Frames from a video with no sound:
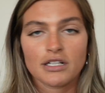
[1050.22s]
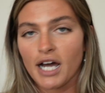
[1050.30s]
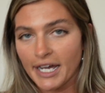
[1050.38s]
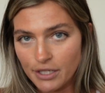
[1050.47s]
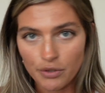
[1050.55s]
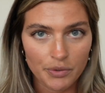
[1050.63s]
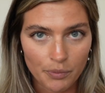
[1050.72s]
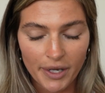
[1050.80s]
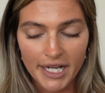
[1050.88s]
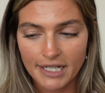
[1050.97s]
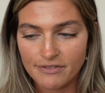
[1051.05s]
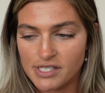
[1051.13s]
I go in
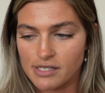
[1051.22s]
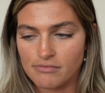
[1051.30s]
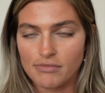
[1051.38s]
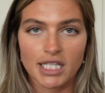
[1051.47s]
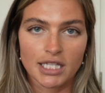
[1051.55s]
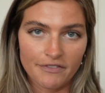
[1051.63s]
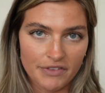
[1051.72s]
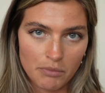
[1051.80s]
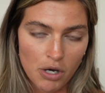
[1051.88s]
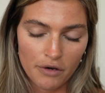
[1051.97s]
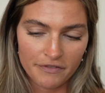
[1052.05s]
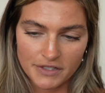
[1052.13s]
waves. I love them
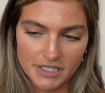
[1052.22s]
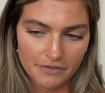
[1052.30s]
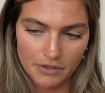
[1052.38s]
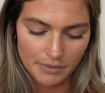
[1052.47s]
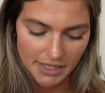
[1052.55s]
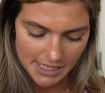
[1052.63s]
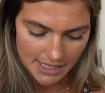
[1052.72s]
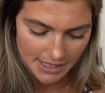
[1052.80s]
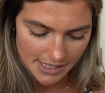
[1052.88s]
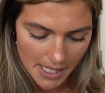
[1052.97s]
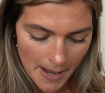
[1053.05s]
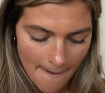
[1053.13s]
all for different
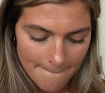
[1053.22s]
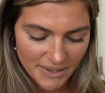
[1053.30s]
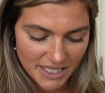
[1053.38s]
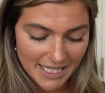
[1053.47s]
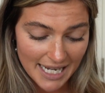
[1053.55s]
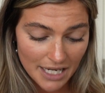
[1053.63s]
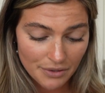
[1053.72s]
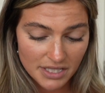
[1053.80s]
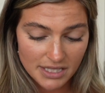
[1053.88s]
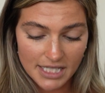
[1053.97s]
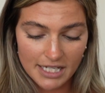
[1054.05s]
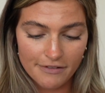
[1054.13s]
reasons. But now
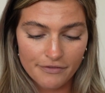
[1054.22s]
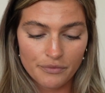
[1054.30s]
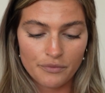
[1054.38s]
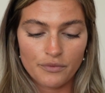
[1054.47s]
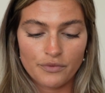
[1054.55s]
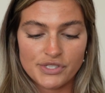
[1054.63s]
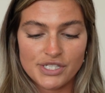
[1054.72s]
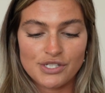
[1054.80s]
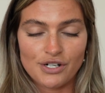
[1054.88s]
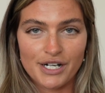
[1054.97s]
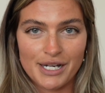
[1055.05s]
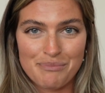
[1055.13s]
that they've
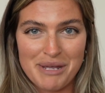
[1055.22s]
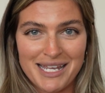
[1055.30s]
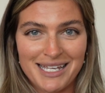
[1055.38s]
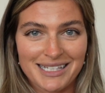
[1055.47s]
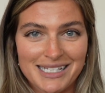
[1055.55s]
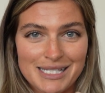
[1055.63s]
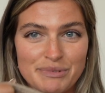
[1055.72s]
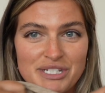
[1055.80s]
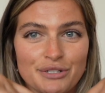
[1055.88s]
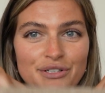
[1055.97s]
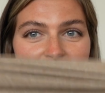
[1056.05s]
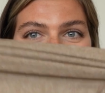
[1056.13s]
started making this
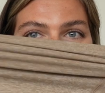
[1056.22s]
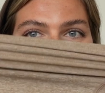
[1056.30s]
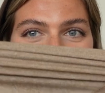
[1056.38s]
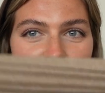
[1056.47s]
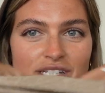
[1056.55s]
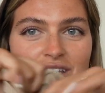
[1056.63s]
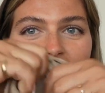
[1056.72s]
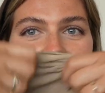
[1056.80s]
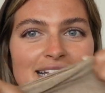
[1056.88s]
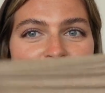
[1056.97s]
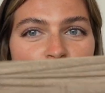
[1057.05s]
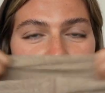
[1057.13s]
material, like it's just like,
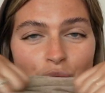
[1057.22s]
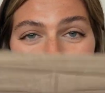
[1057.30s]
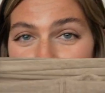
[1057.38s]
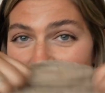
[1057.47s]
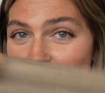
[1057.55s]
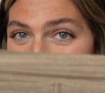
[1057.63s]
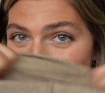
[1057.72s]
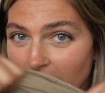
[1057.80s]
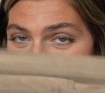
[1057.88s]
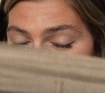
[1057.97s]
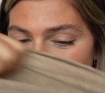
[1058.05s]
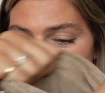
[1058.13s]
it's gotten way
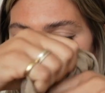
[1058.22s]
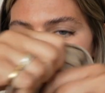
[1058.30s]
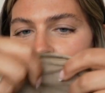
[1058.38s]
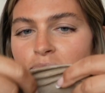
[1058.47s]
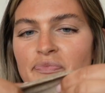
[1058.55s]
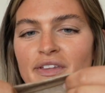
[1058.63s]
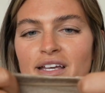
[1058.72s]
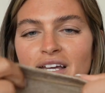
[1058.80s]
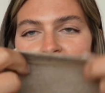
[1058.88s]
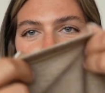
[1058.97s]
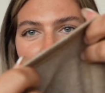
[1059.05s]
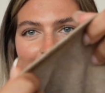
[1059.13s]
stretchier.
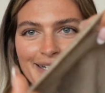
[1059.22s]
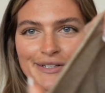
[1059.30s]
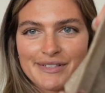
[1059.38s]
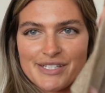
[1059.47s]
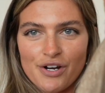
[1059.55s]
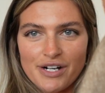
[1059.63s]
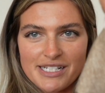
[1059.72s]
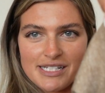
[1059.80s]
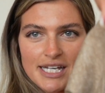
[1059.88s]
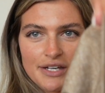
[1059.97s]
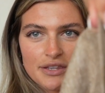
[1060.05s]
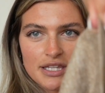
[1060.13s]
It's hard to
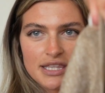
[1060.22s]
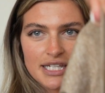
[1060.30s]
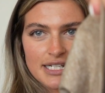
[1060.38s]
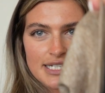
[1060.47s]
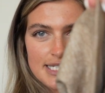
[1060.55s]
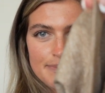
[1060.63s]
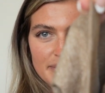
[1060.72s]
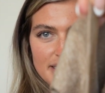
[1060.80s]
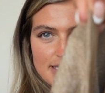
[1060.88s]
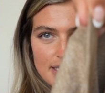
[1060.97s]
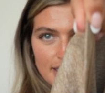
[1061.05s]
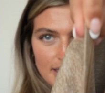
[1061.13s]
tell the thickness, but
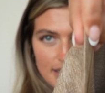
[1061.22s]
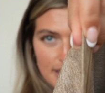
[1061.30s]
it's like,